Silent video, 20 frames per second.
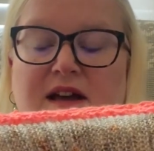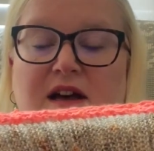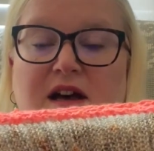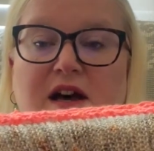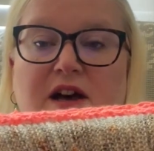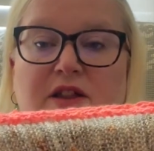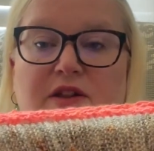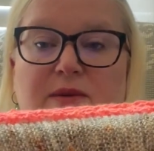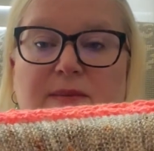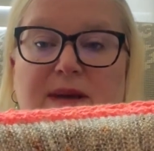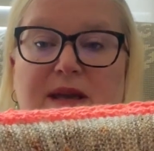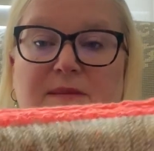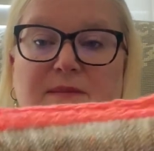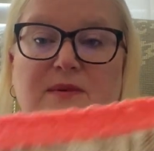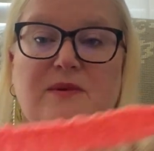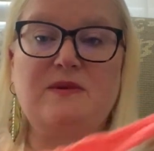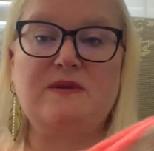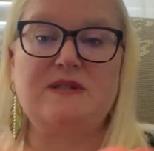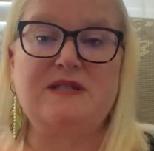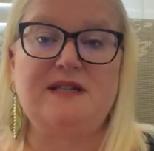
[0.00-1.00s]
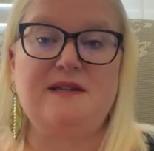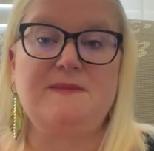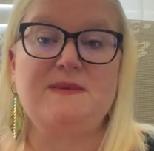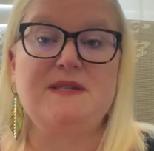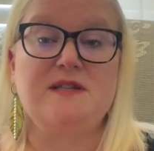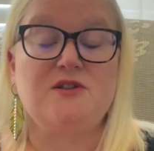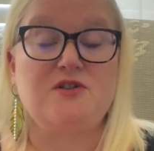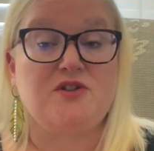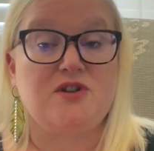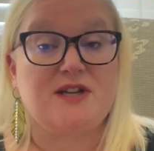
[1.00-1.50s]
other people's tips
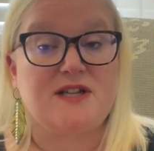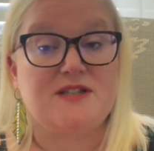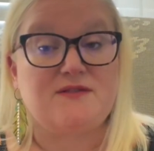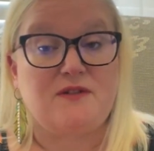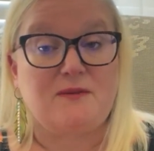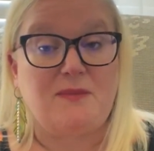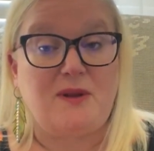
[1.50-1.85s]
and tricks for